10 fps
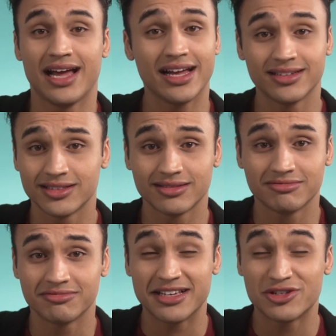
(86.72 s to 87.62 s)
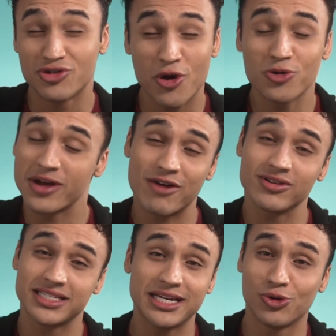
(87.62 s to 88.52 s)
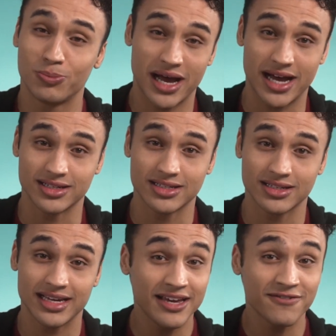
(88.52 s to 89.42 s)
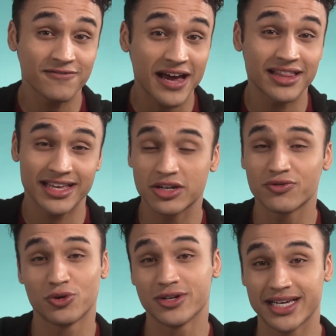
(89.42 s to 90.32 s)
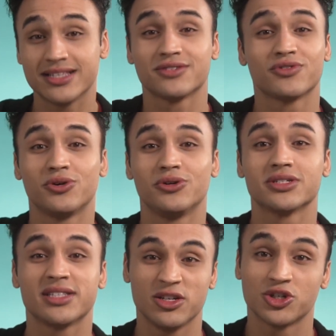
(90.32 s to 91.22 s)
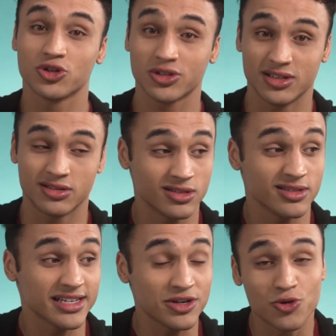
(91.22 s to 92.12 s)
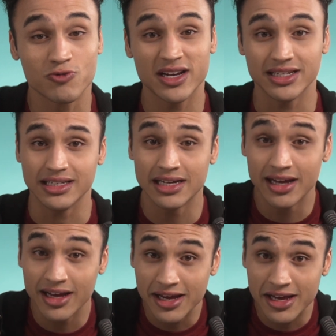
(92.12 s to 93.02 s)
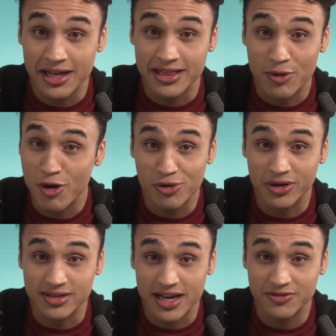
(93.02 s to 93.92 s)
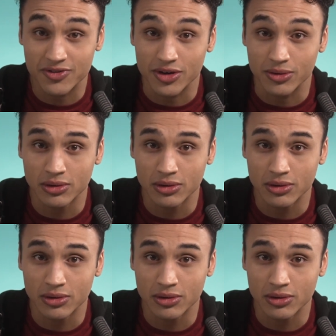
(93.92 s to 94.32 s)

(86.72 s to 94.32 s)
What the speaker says: And there's no guarantee you'll pass. If at the end of your intensive course, the instructor doesn't think you're ready, they won't book a test for you.